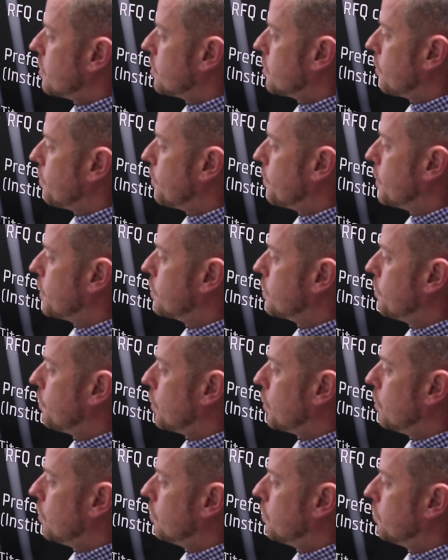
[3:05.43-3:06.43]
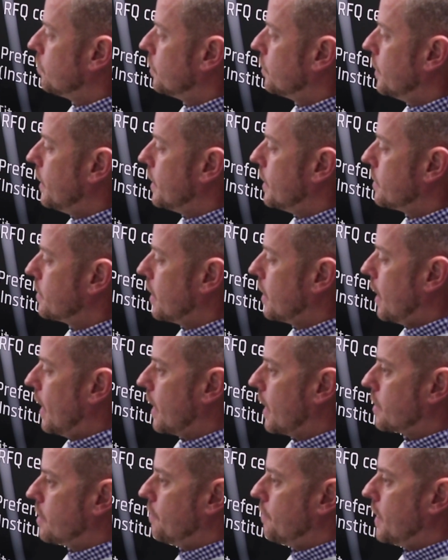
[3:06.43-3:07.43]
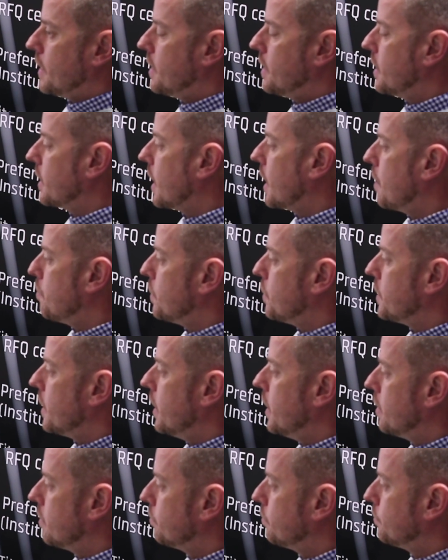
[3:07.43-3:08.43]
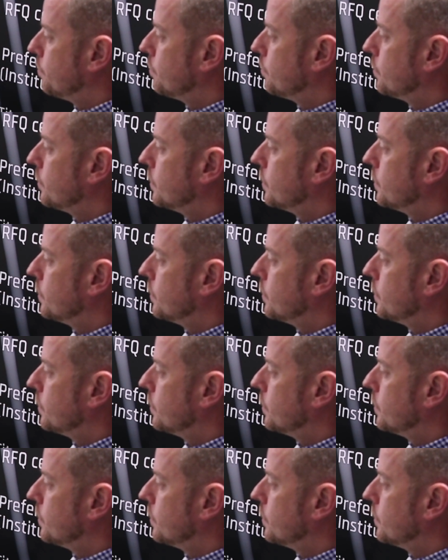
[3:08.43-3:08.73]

So first of all, it's activating the cameras here.